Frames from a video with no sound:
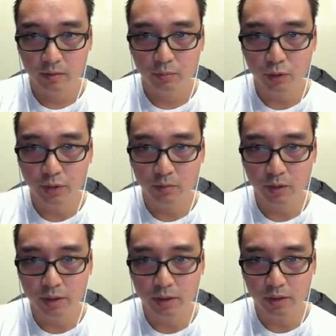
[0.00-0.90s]
pretty
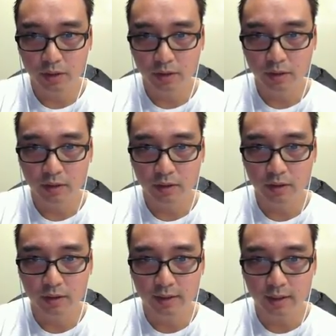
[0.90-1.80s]
much
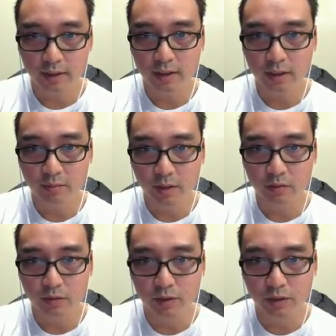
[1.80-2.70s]
the second
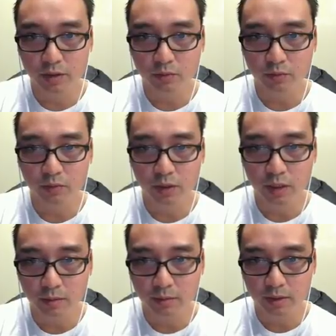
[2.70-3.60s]
email, which would
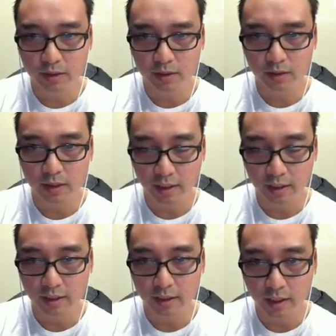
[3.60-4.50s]
come the
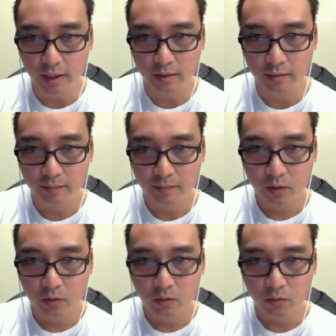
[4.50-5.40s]
second day,
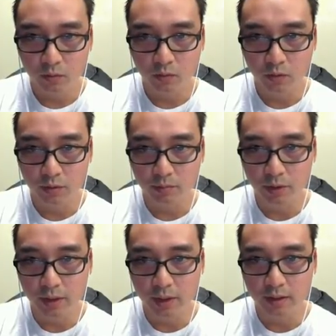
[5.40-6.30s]
would
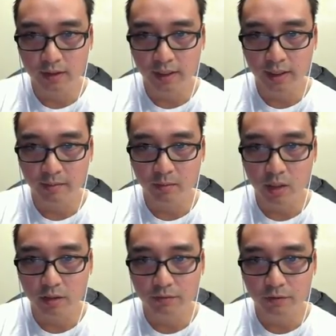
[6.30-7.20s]
be the same
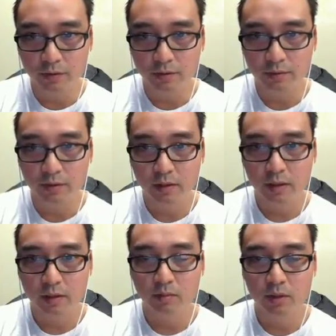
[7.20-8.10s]
offer,
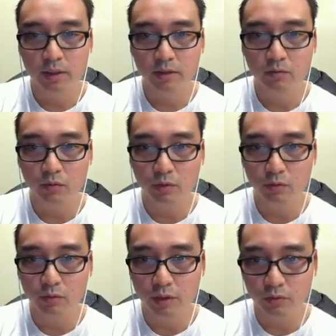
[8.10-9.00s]
but then what we
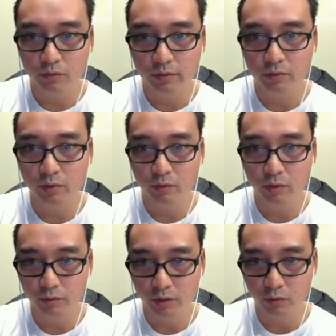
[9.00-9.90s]
want to do is we
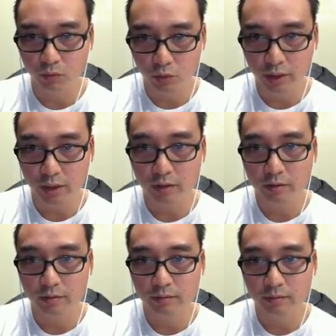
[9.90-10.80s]
want to reward it.
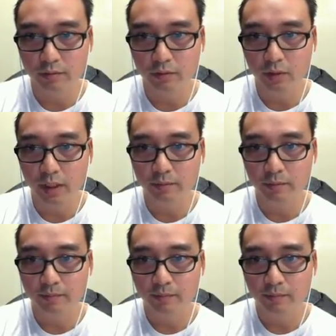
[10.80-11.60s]
Okay.